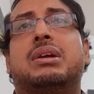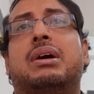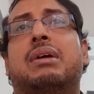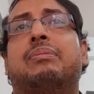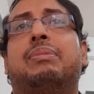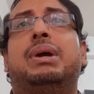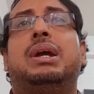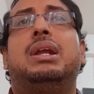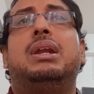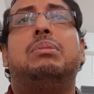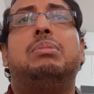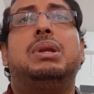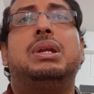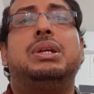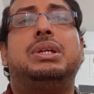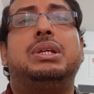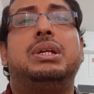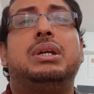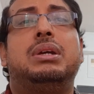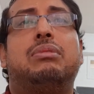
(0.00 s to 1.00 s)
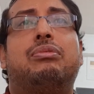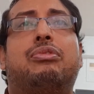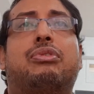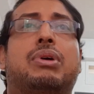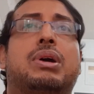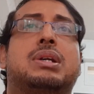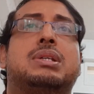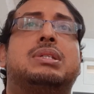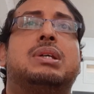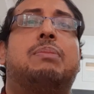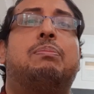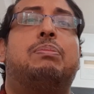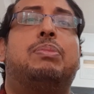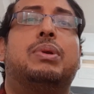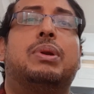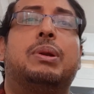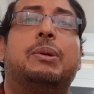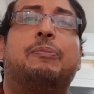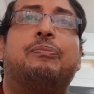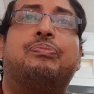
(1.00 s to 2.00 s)
availability. For
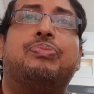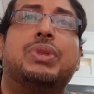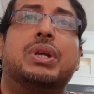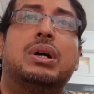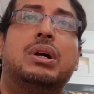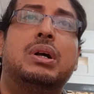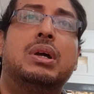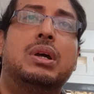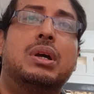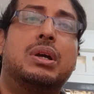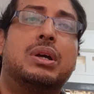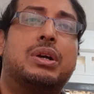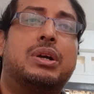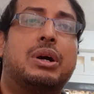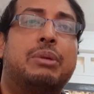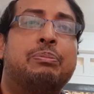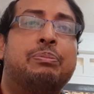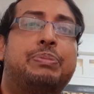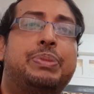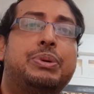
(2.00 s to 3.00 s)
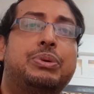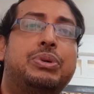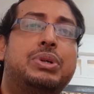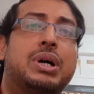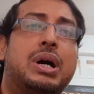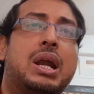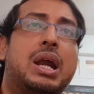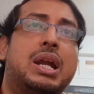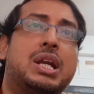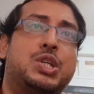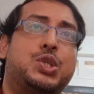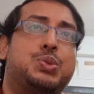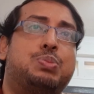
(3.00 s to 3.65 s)
example, computer and